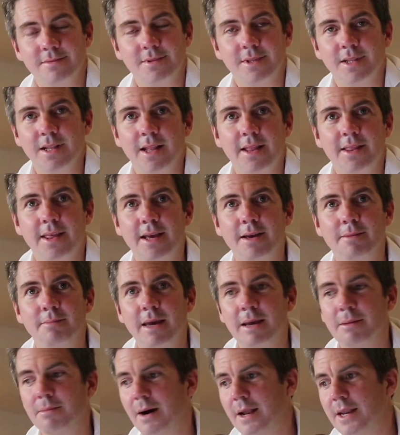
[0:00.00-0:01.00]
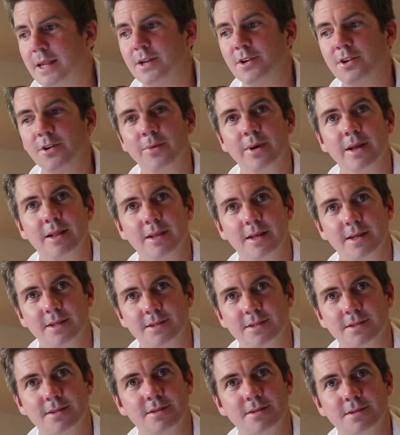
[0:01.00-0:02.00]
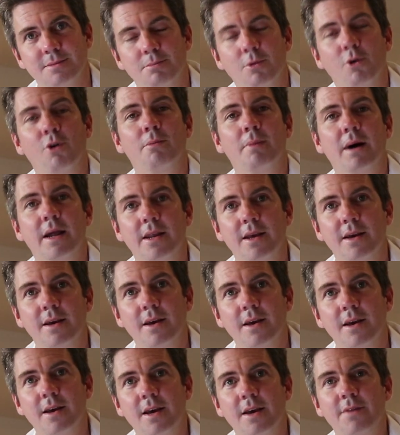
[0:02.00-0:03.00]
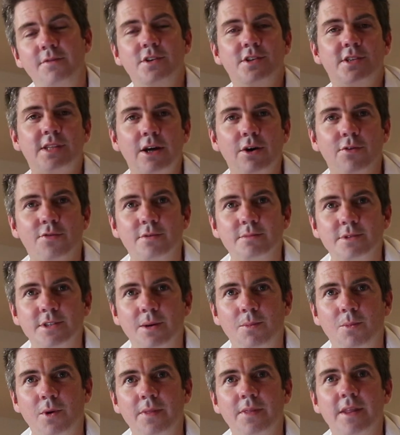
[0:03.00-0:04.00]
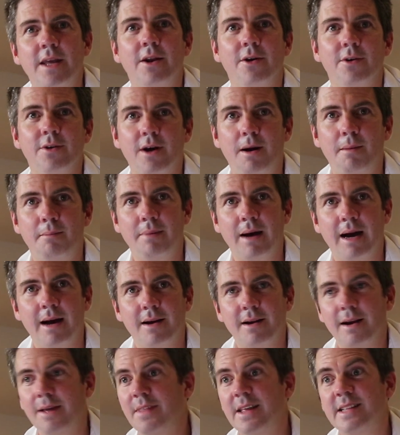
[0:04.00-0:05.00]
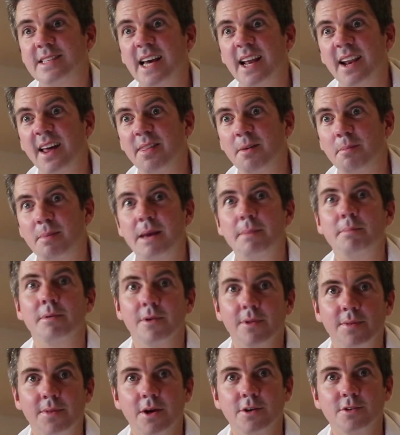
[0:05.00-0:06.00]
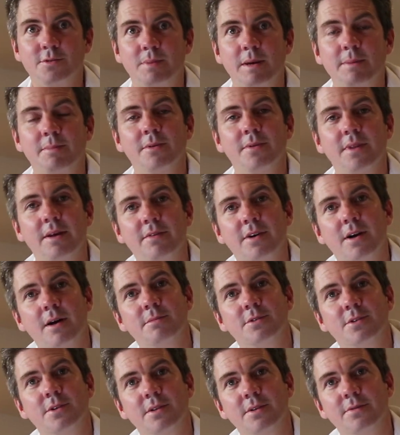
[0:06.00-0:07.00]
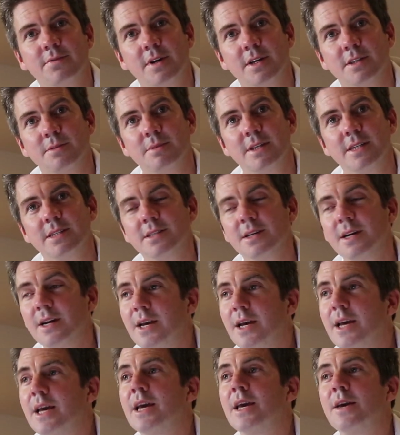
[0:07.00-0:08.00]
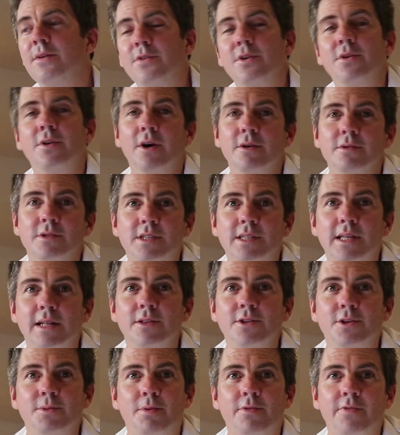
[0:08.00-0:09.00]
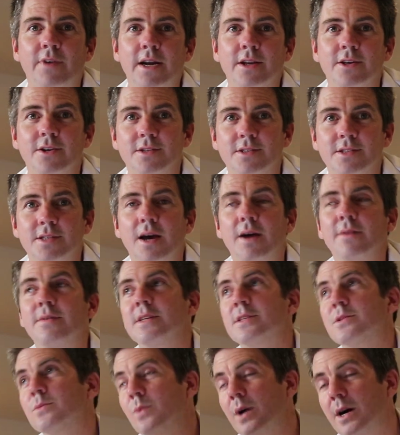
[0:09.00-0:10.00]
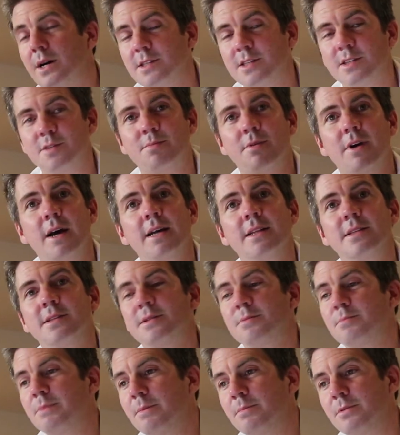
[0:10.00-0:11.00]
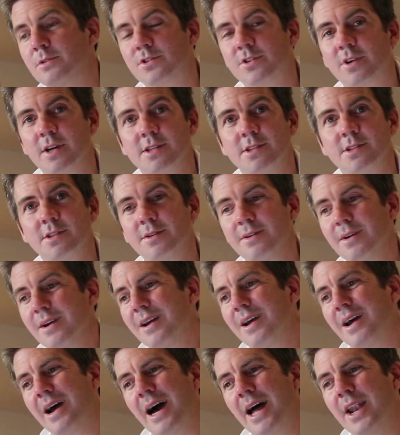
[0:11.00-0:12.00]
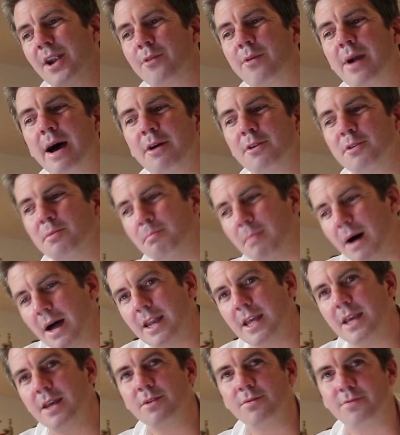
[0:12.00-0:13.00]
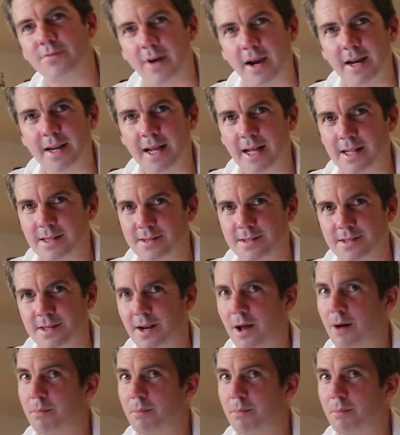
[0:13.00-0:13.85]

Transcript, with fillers: They can make money doing this. More money. If you steal from someone, they don't come back. And they tell other people, and those people never come to you in the first place. If you don't steal and you provide a good service, word spreads, people trust you. And around money and finance and